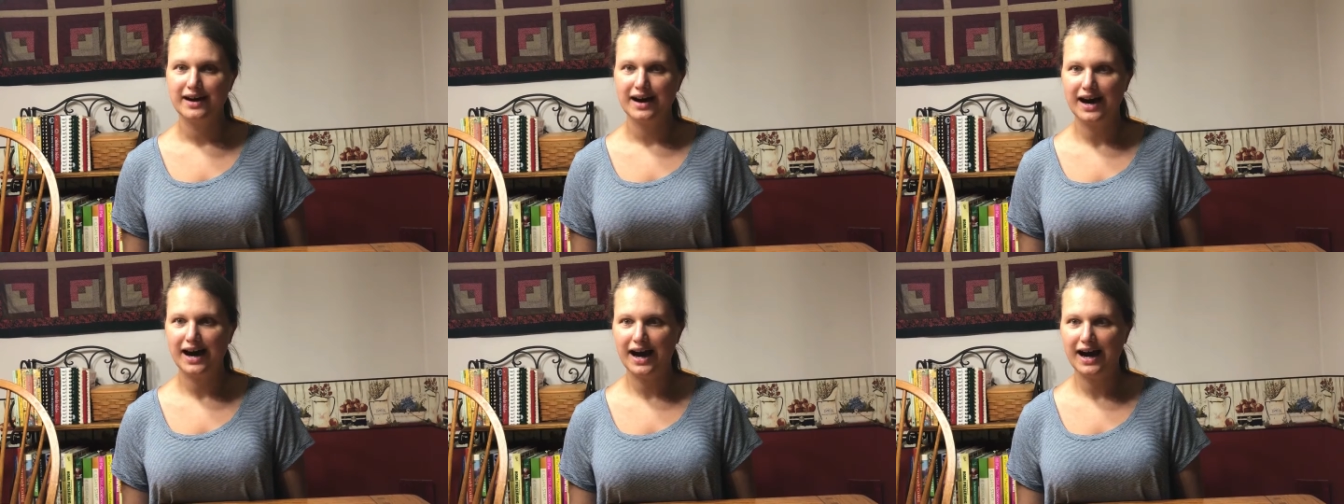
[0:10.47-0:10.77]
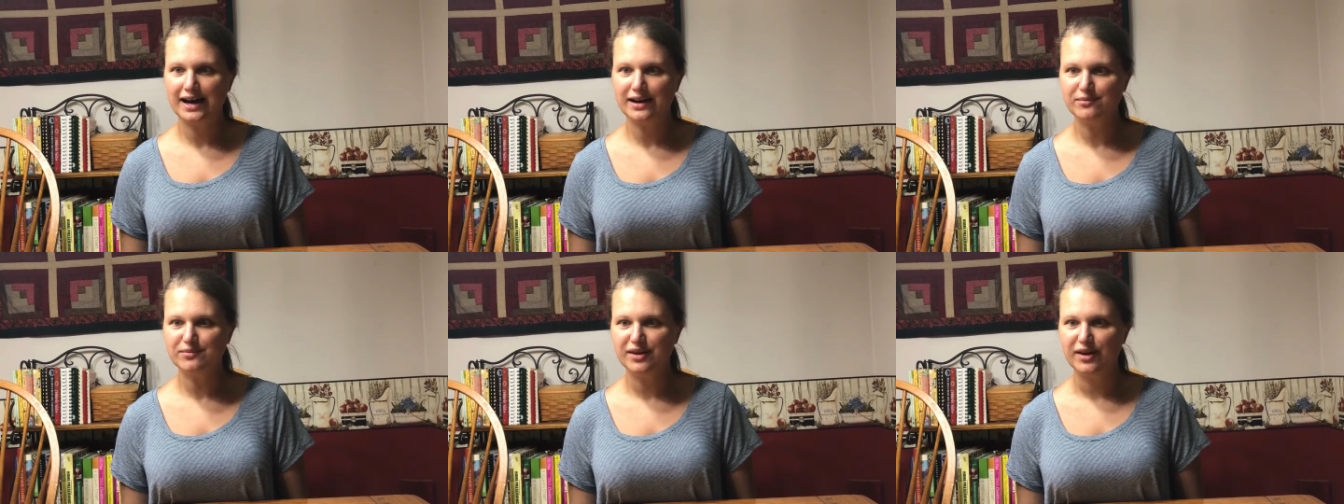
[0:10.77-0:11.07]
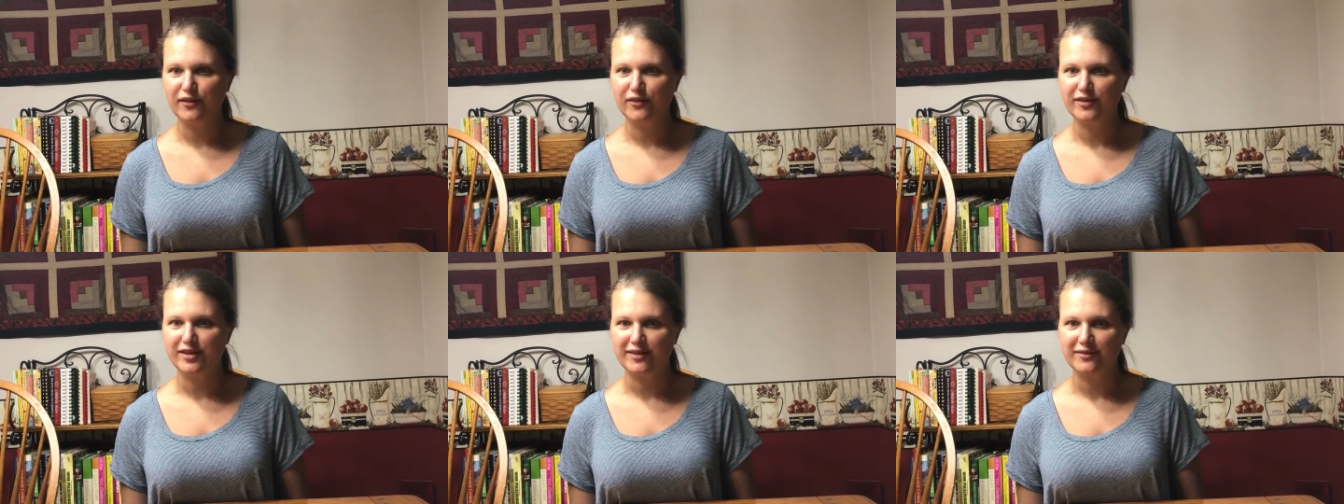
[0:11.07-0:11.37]
I am
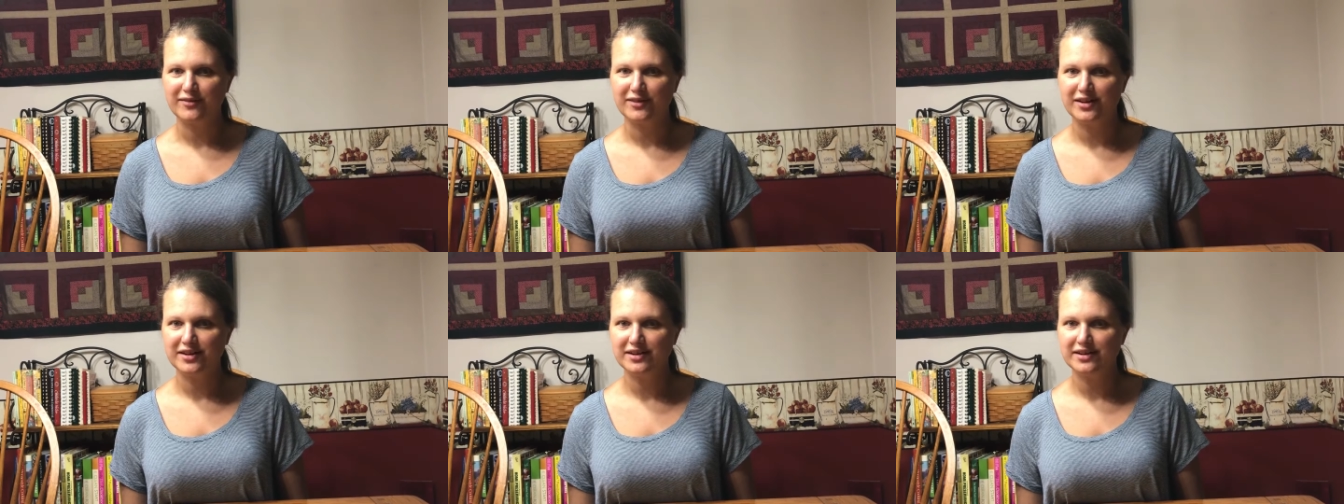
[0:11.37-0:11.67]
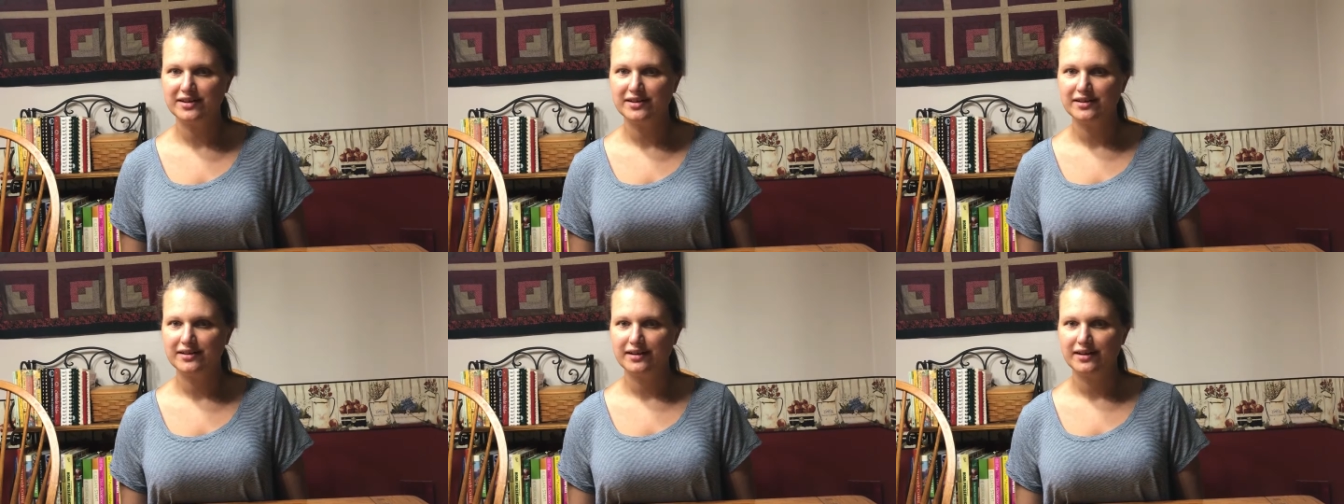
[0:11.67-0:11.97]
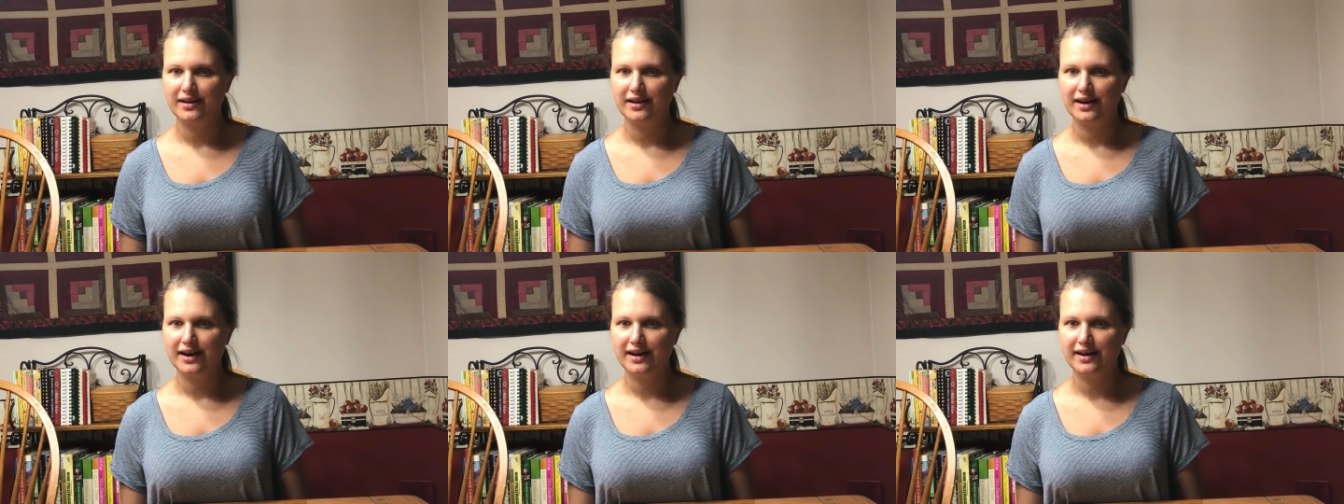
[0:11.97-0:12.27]
no different,
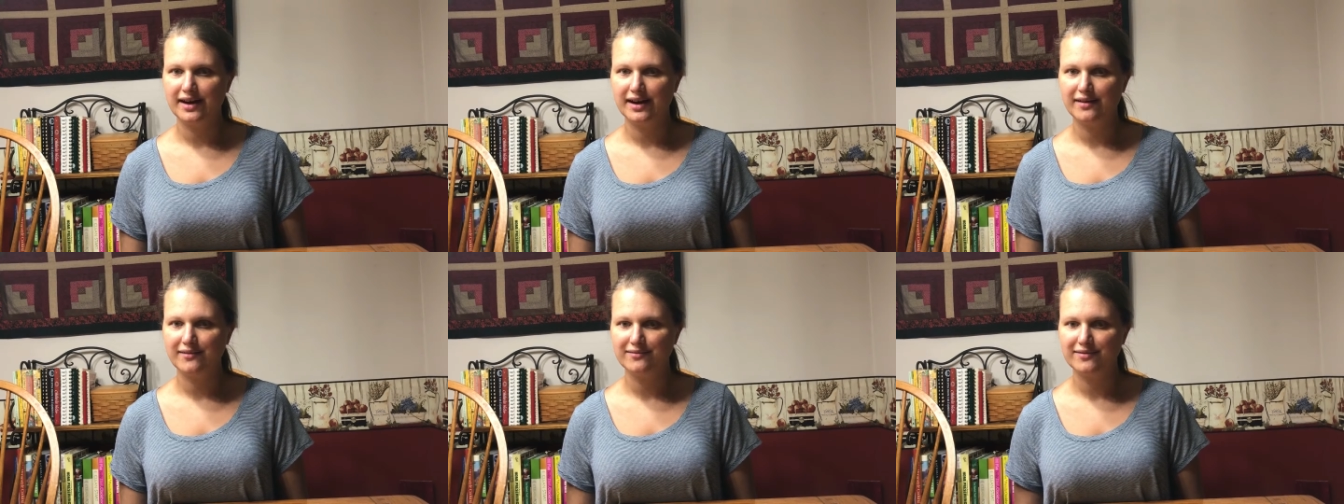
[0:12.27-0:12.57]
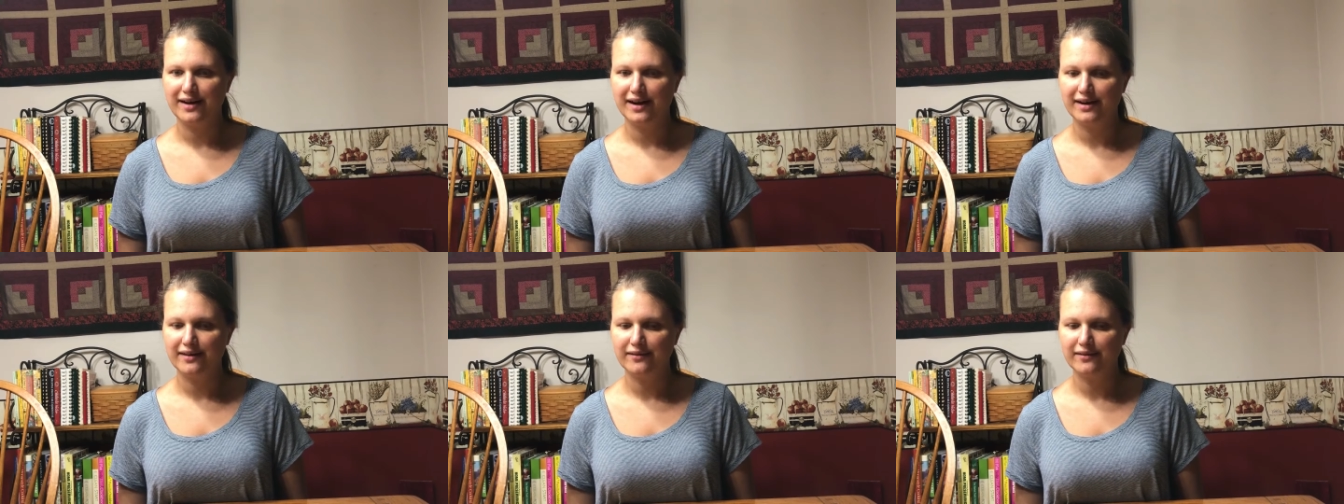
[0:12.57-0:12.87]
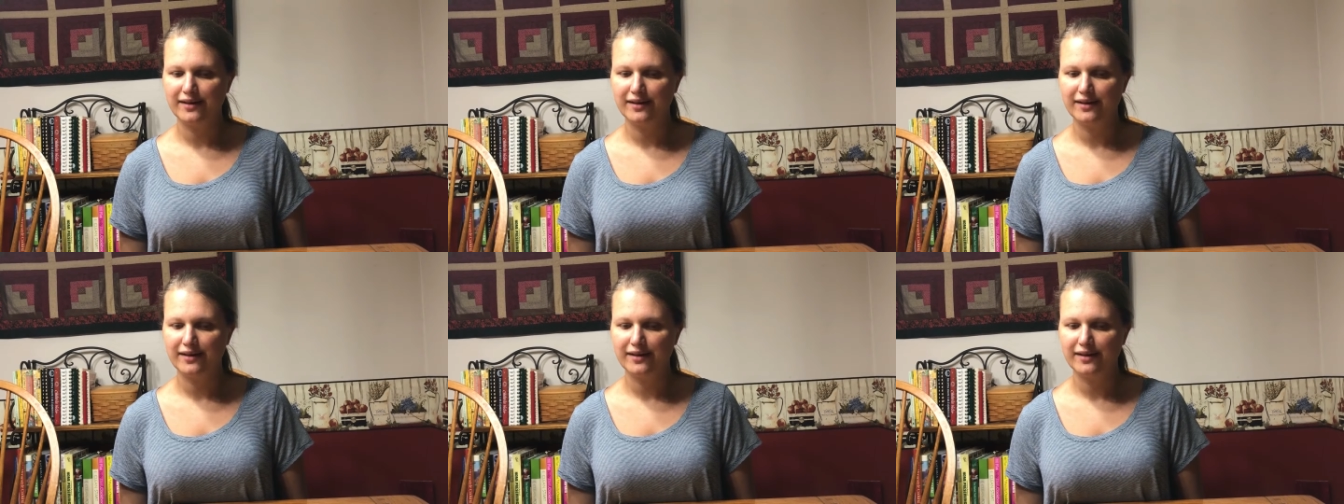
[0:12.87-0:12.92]
and I have not